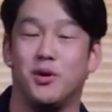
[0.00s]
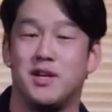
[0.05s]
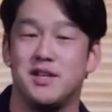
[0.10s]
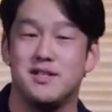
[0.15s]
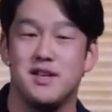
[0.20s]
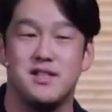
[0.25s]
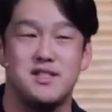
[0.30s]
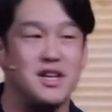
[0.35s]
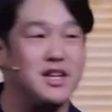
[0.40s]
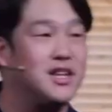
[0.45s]
because
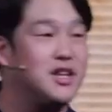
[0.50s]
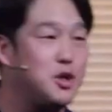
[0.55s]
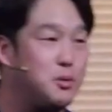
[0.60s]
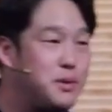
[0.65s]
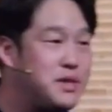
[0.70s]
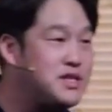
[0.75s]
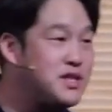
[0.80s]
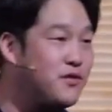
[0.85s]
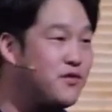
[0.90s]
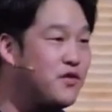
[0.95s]
it's a little
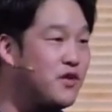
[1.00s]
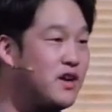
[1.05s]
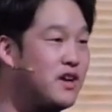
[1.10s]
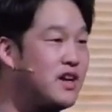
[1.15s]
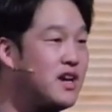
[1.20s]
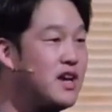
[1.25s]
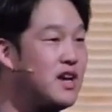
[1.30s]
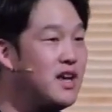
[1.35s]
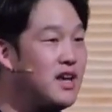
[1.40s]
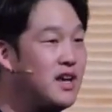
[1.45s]
bit different
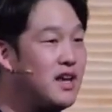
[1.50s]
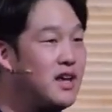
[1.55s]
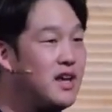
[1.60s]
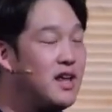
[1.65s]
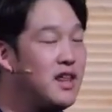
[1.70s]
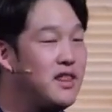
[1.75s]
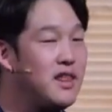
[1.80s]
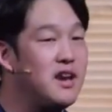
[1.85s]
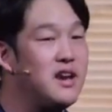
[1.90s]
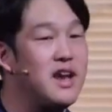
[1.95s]

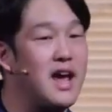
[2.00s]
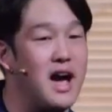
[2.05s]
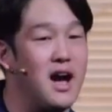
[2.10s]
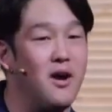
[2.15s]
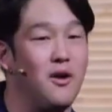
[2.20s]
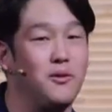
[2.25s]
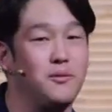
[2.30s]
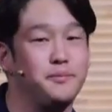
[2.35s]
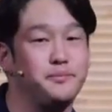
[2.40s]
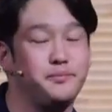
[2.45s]
than now.
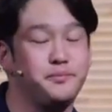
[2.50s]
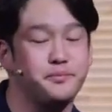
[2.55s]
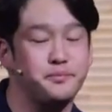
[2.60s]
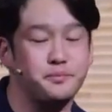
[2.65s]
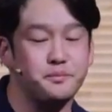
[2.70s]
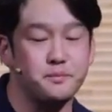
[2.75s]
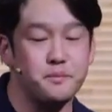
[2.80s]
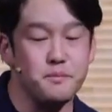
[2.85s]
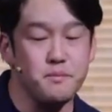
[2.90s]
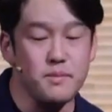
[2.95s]

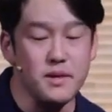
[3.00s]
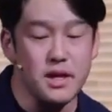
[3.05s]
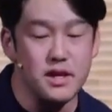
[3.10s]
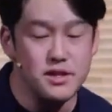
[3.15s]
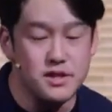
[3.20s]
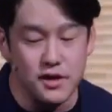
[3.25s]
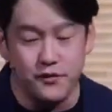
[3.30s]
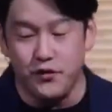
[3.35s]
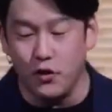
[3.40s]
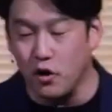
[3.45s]

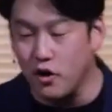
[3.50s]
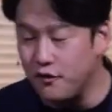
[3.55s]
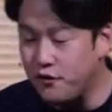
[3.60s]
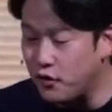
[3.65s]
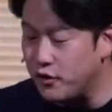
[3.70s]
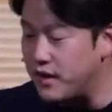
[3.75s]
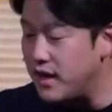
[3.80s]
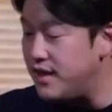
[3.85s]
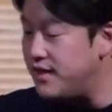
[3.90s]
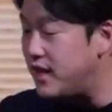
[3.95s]
See, for, for
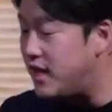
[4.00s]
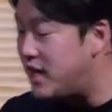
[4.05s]
in the